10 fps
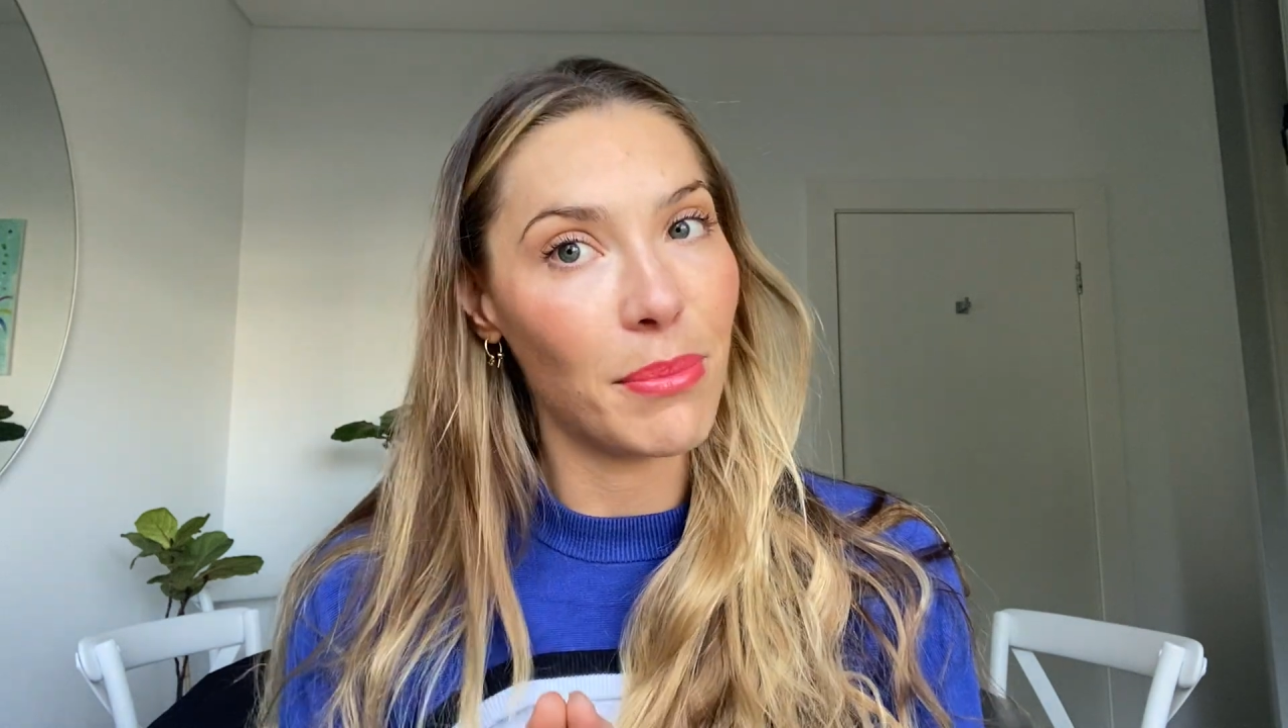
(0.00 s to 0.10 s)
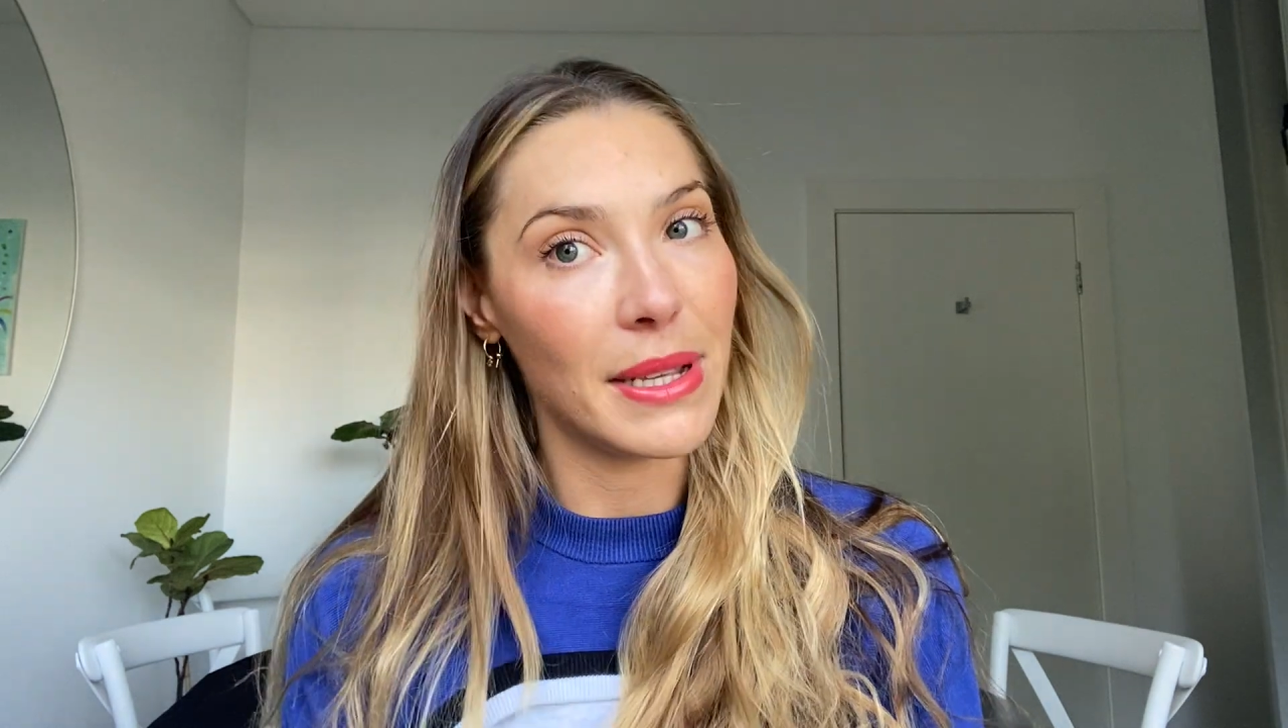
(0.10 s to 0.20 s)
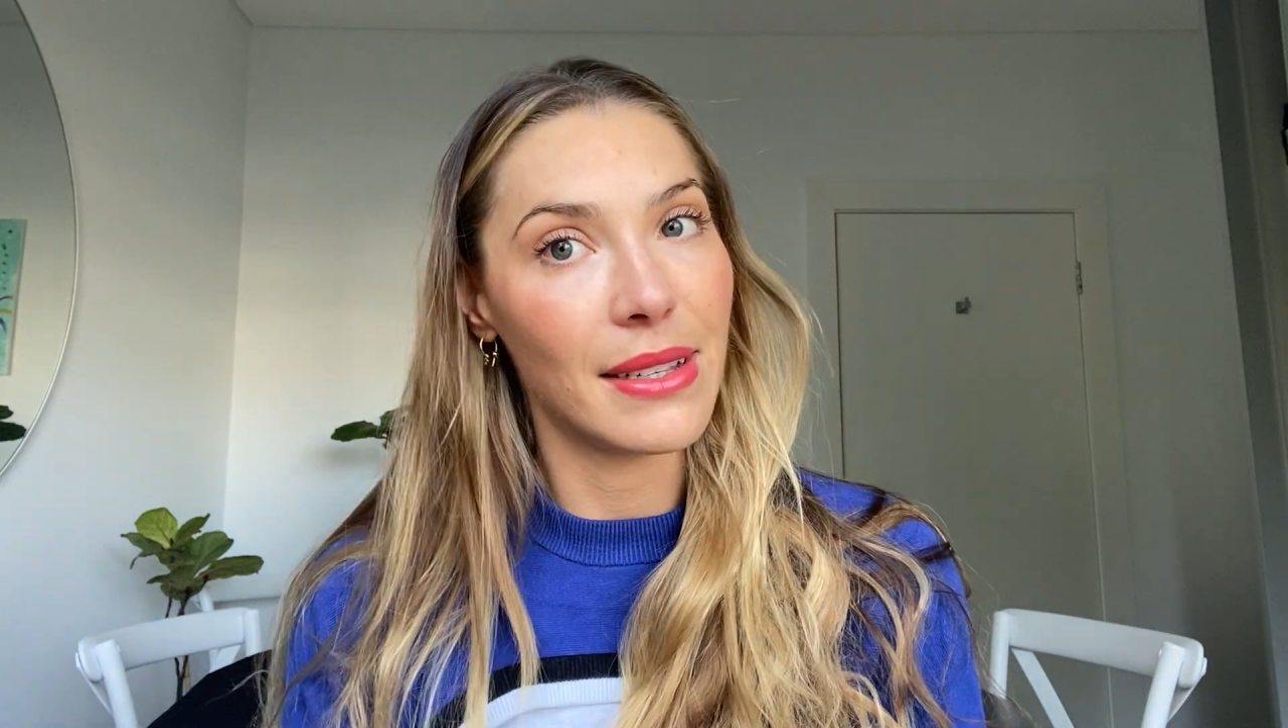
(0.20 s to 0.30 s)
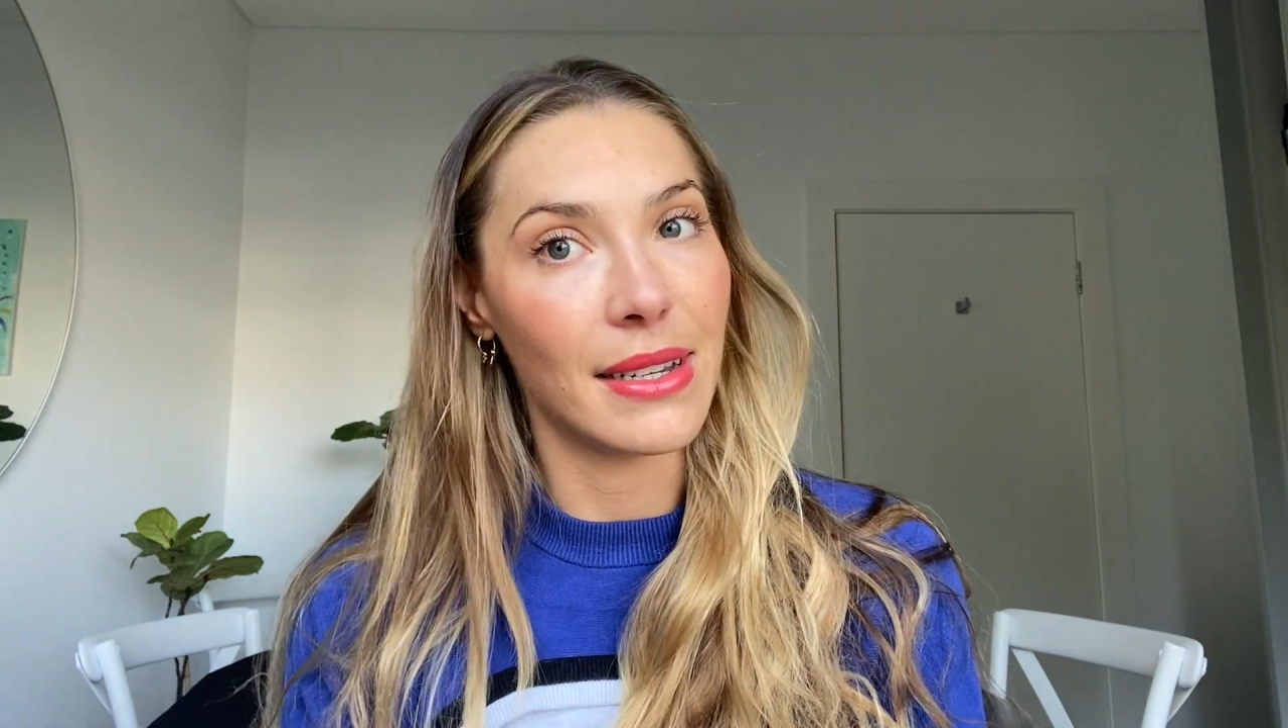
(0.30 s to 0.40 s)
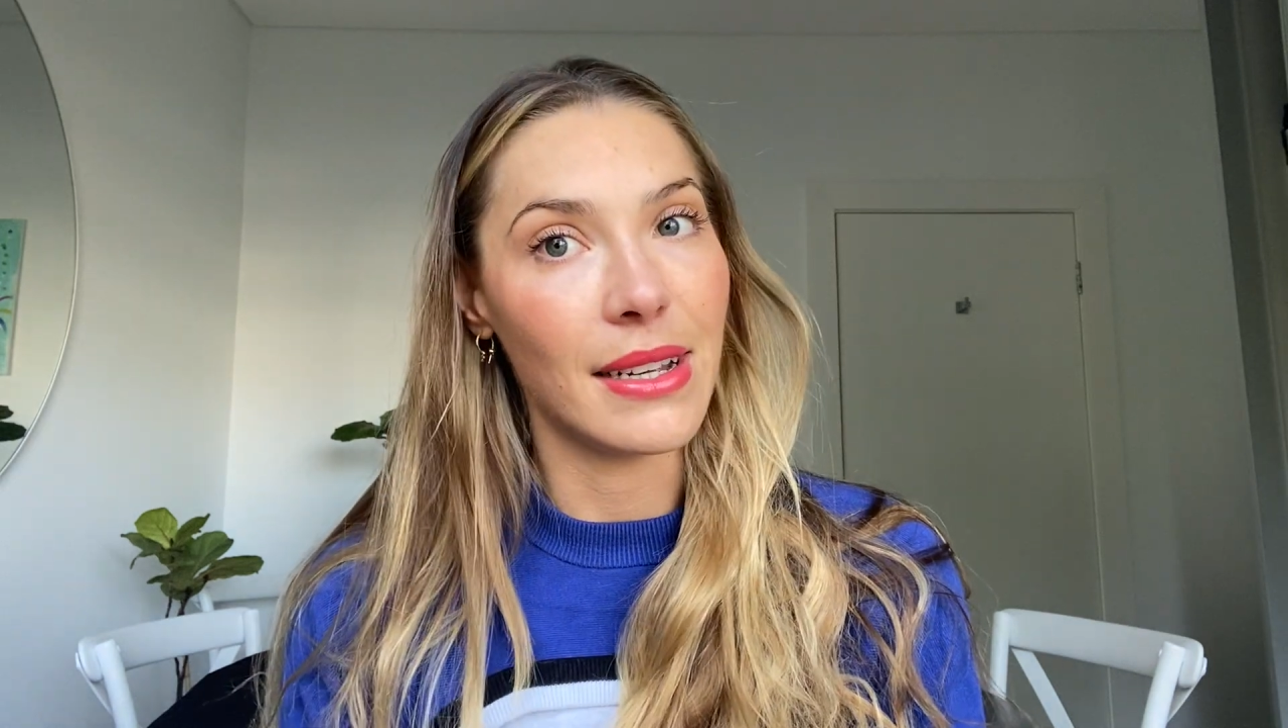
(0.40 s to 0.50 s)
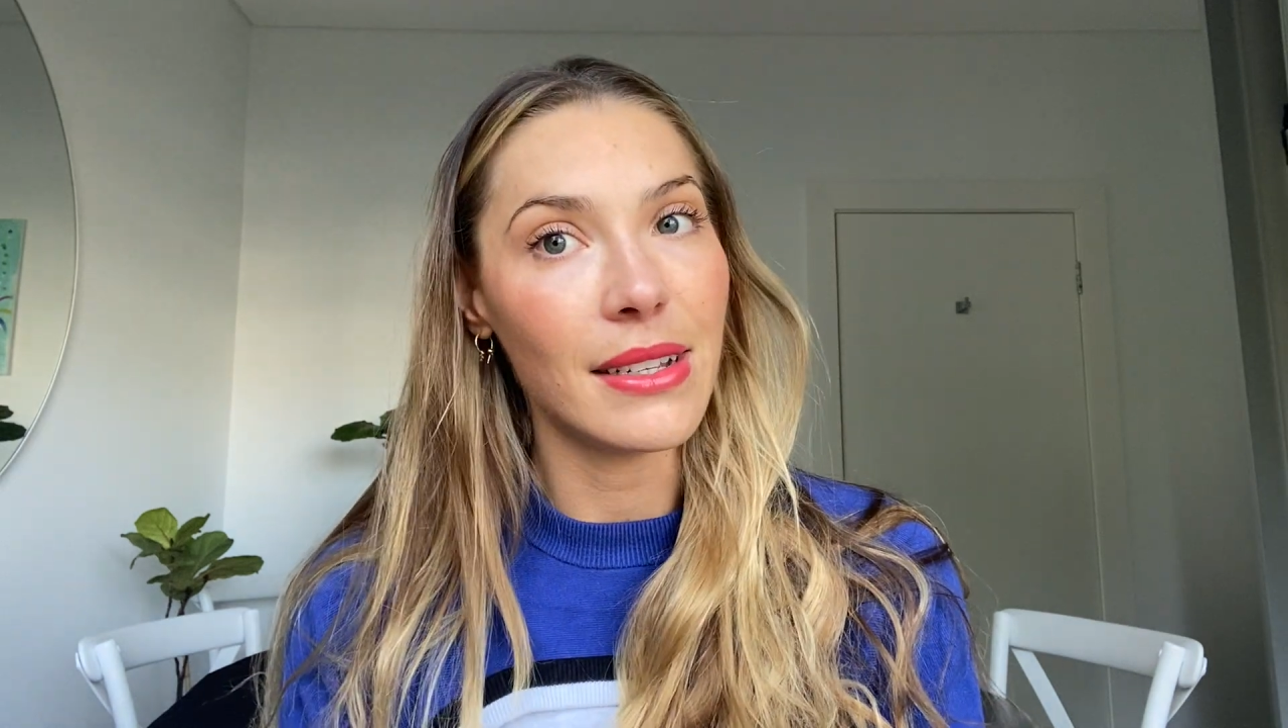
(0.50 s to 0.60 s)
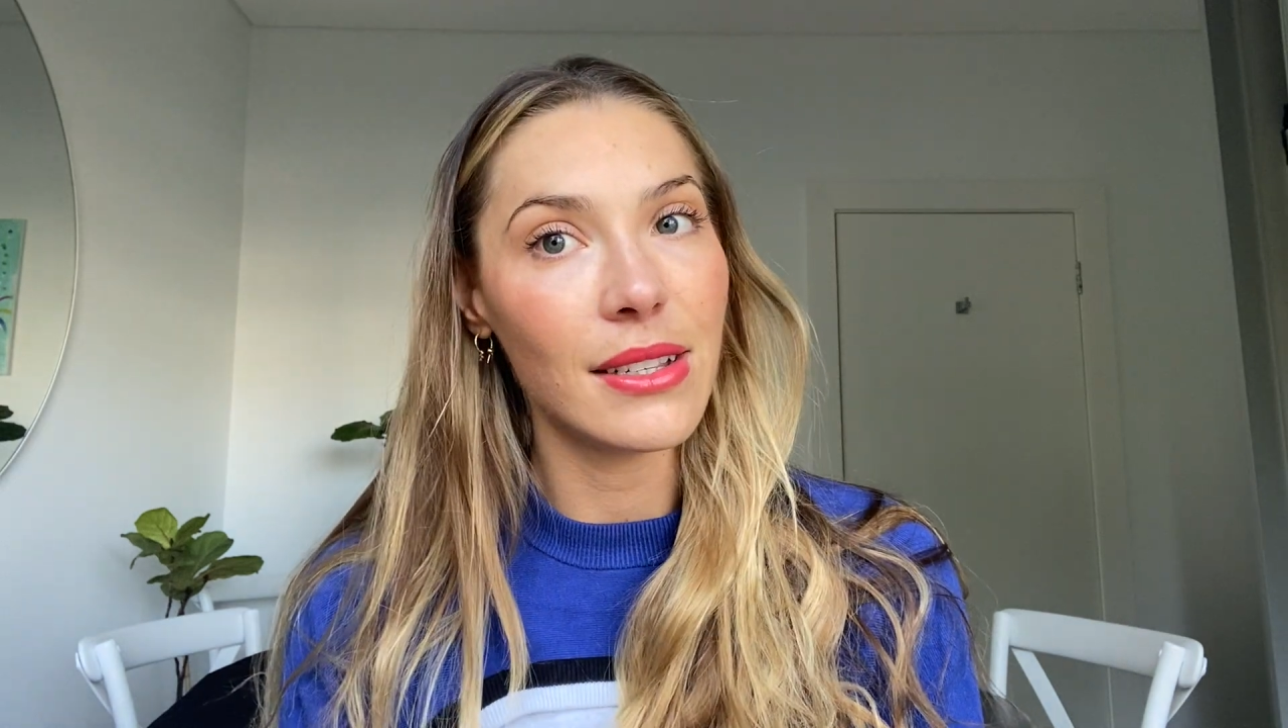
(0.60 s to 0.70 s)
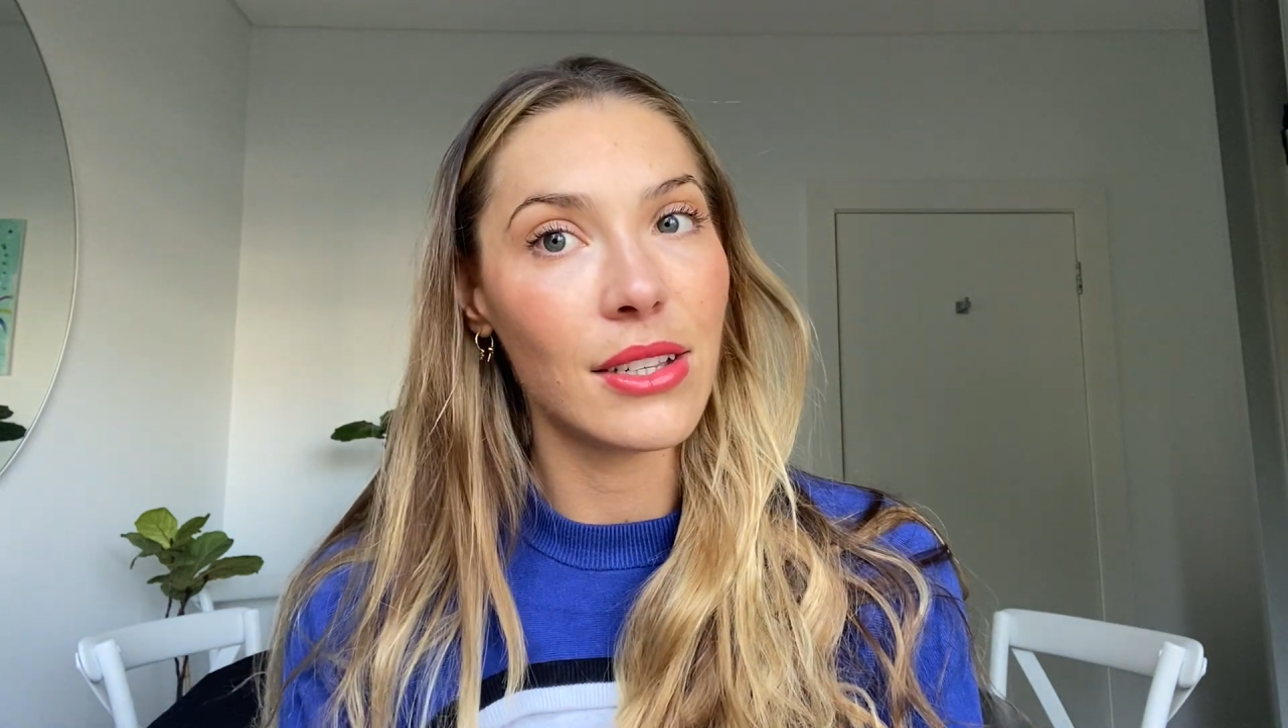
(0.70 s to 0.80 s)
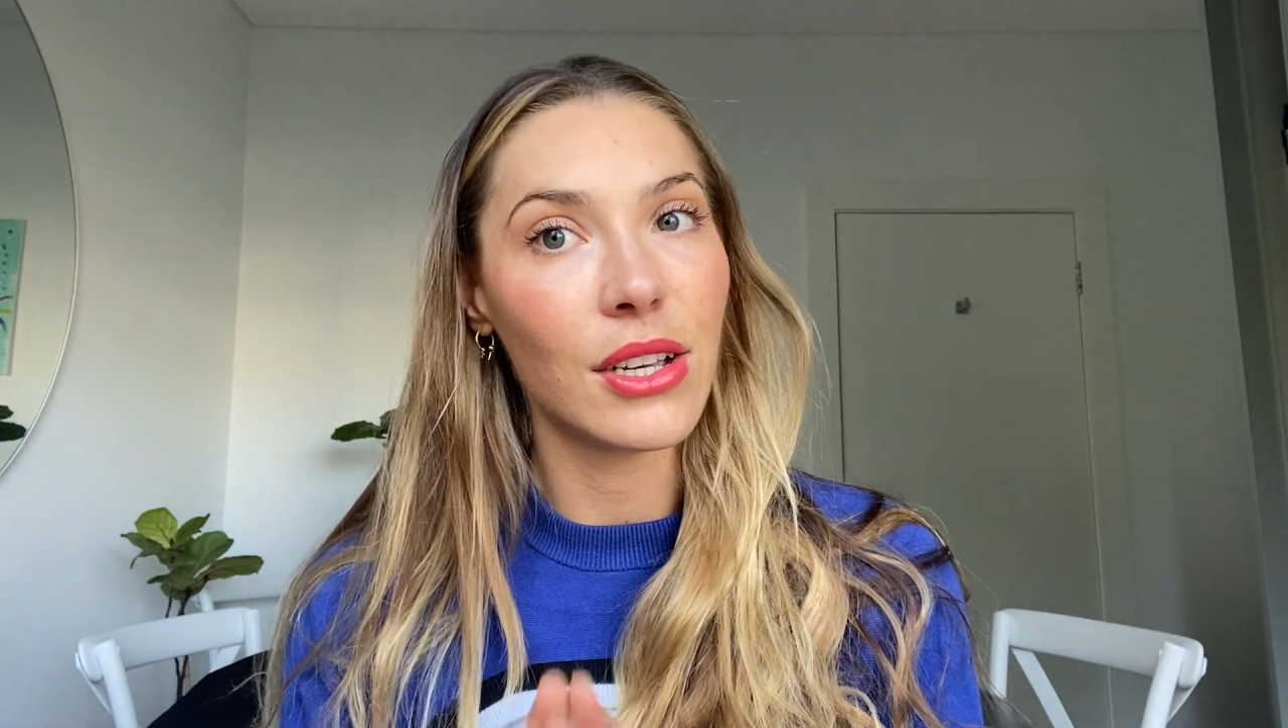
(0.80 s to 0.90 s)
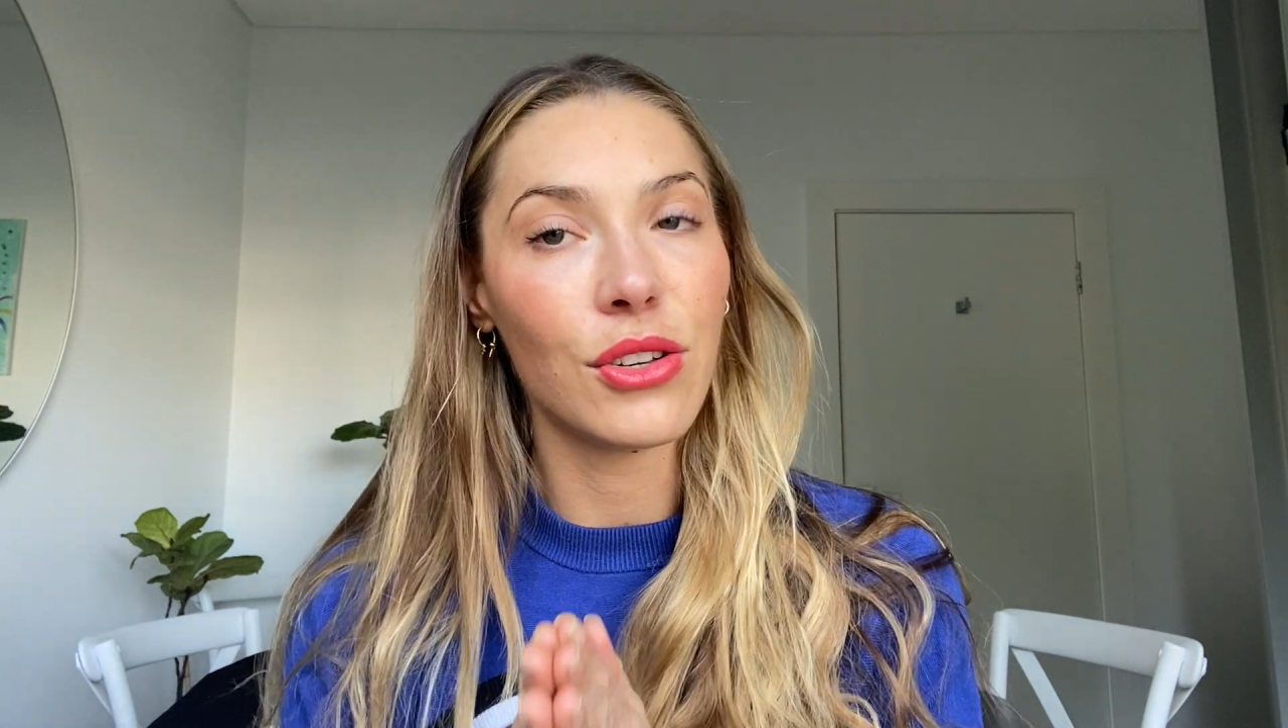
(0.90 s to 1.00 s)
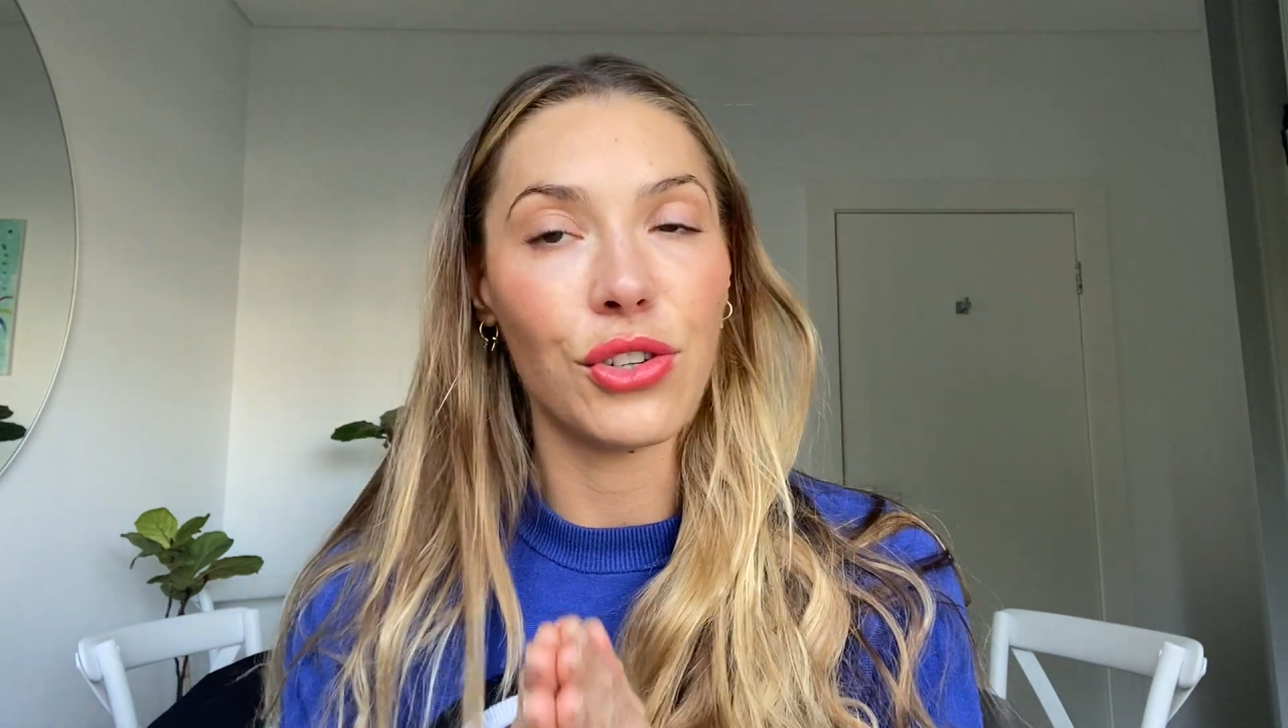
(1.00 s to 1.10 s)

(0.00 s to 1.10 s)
business